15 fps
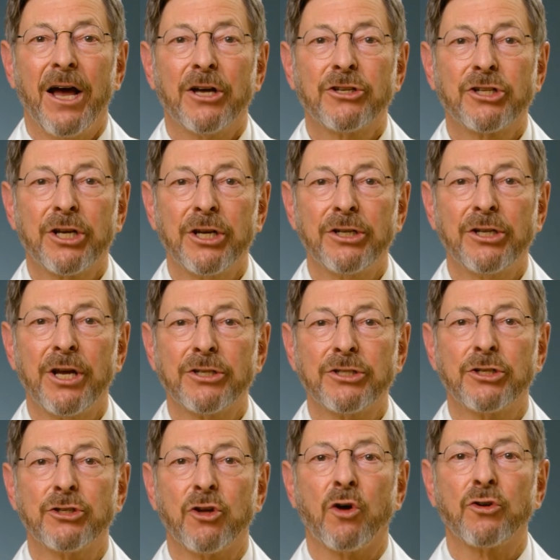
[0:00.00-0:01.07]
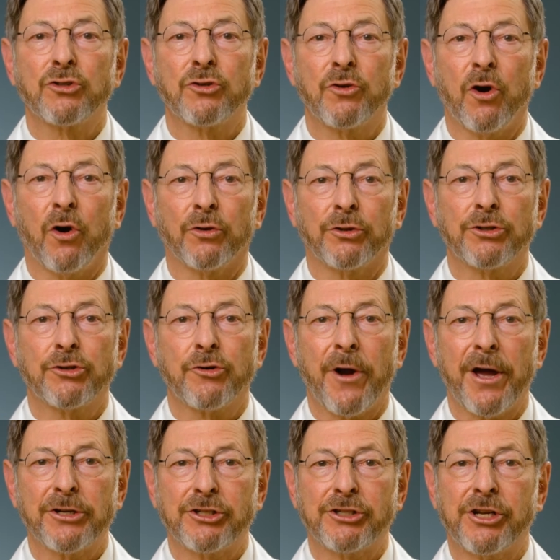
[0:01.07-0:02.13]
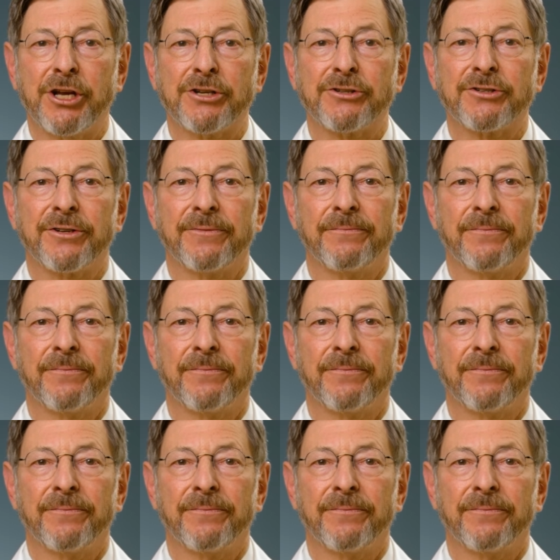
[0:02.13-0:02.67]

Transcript: A skin test is also called a scratch test.